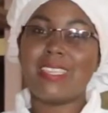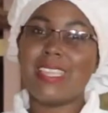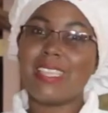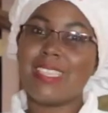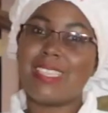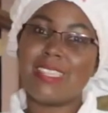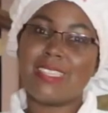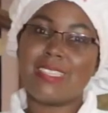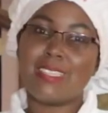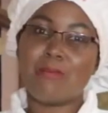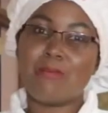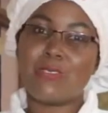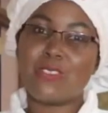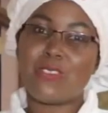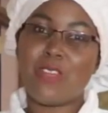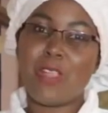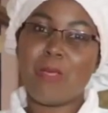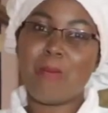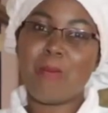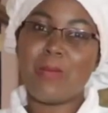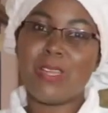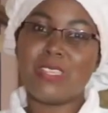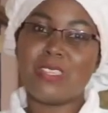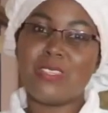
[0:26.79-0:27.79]
hit the
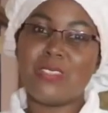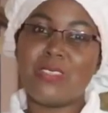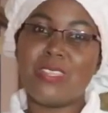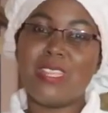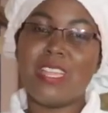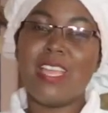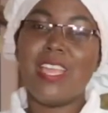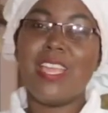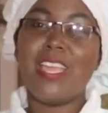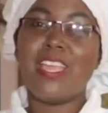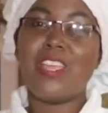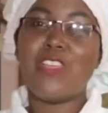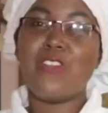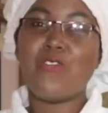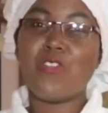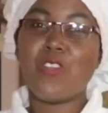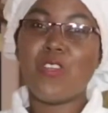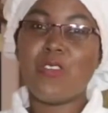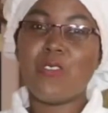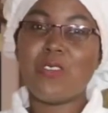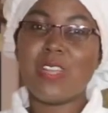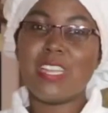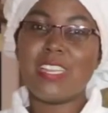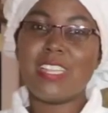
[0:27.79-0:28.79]
subscribe button. If
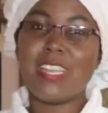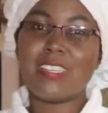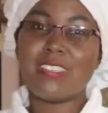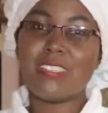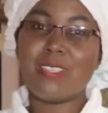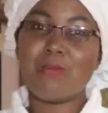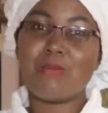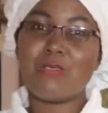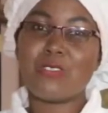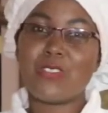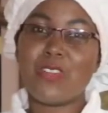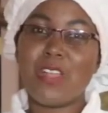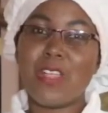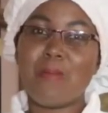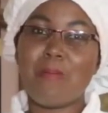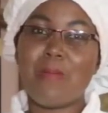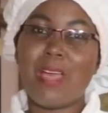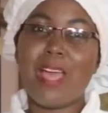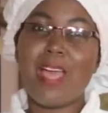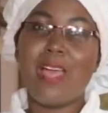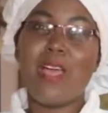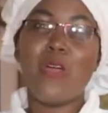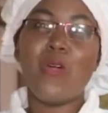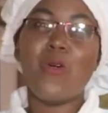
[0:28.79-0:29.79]
you're already a
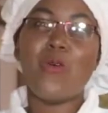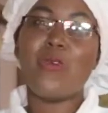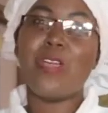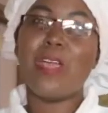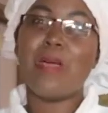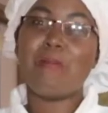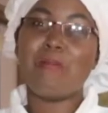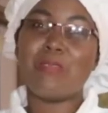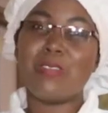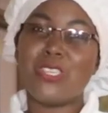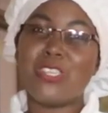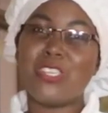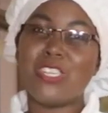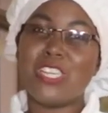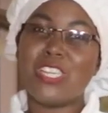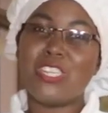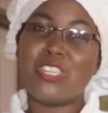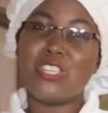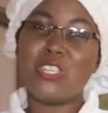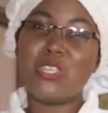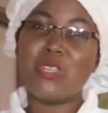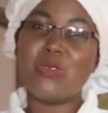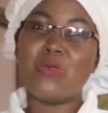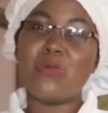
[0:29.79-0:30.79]
subscriber, we
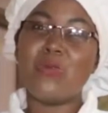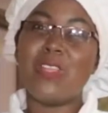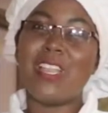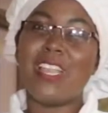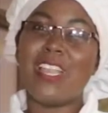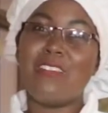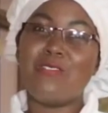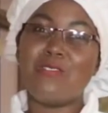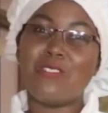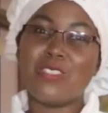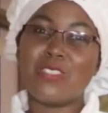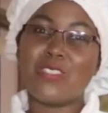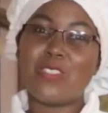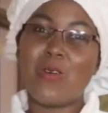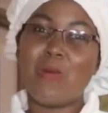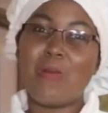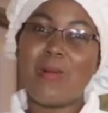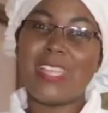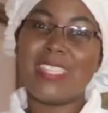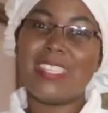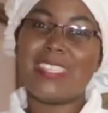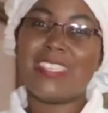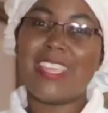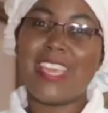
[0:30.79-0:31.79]
appreciate you, we love you so
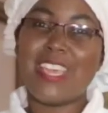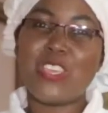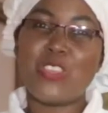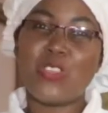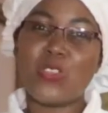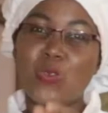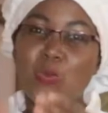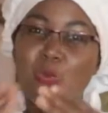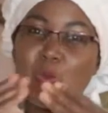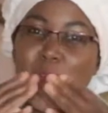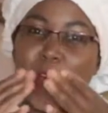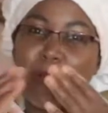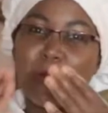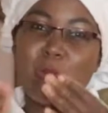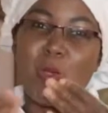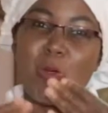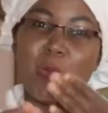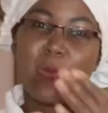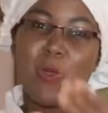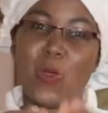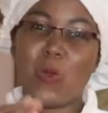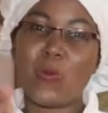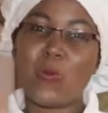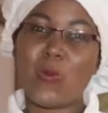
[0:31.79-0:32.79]
much, thank you. Mwah,
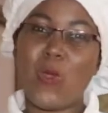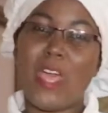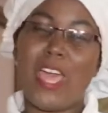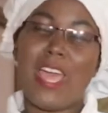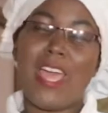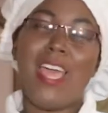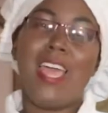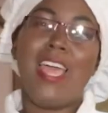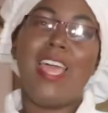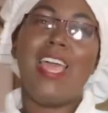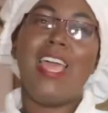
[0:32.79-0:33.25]
mwah, mwah, mwah.